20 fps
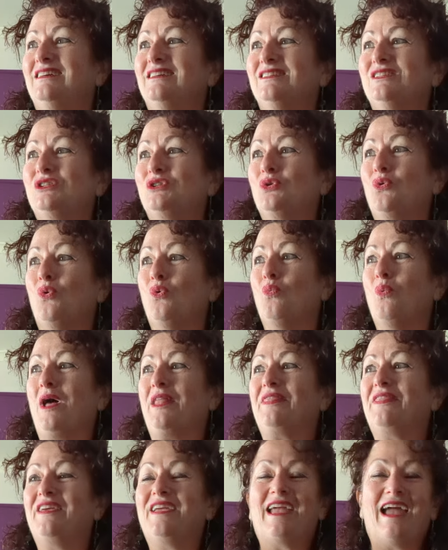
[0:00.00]
sort
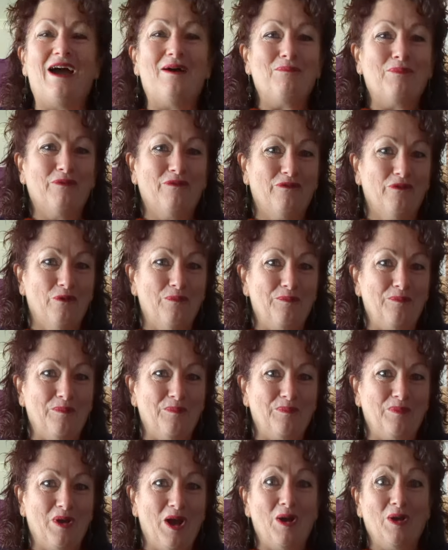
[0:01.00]
one thing out before
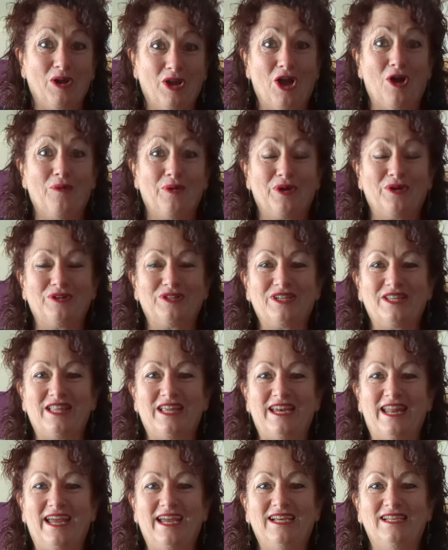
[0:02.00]
going on to the
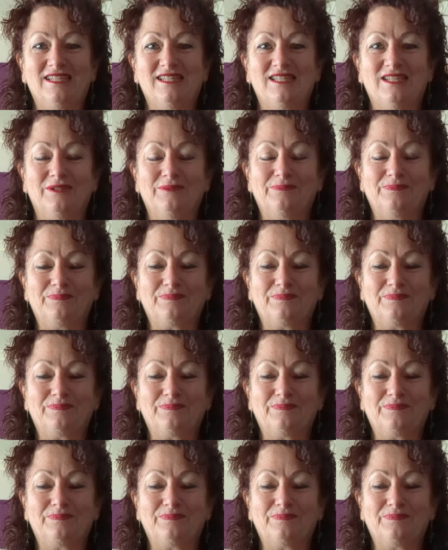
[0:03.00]
next.